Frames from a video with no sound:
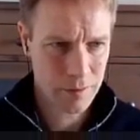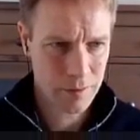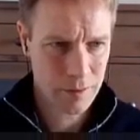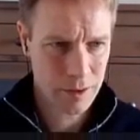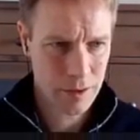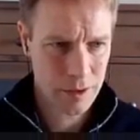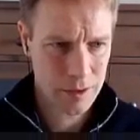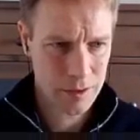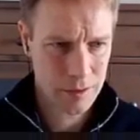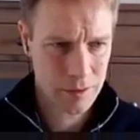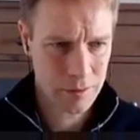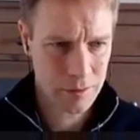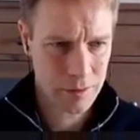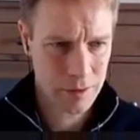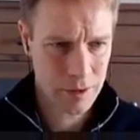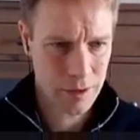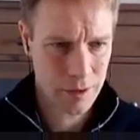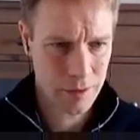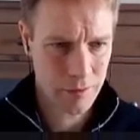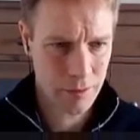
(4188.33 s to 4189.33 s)
that's not
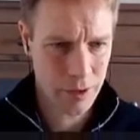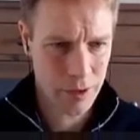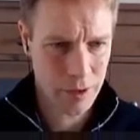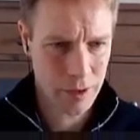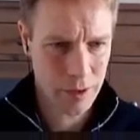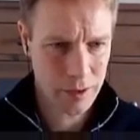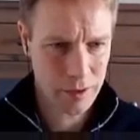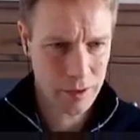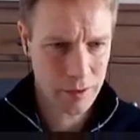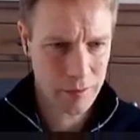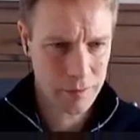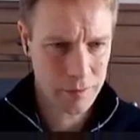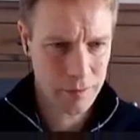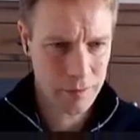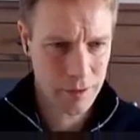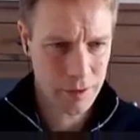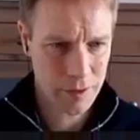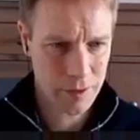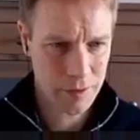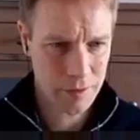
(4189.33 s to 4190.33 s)
how you write that. You have to
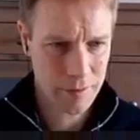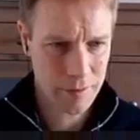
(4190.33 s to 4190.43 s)
write...